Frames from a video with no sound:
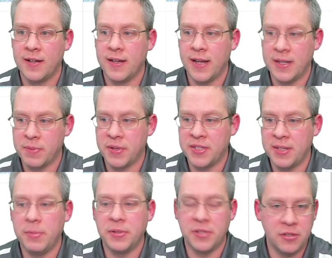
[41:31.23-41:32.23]
it's pretty
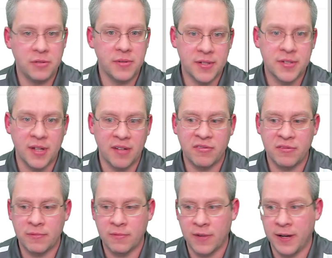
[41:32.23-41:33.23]
simple to do this stuff,
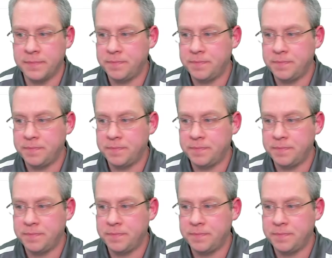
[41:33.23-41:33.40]
right?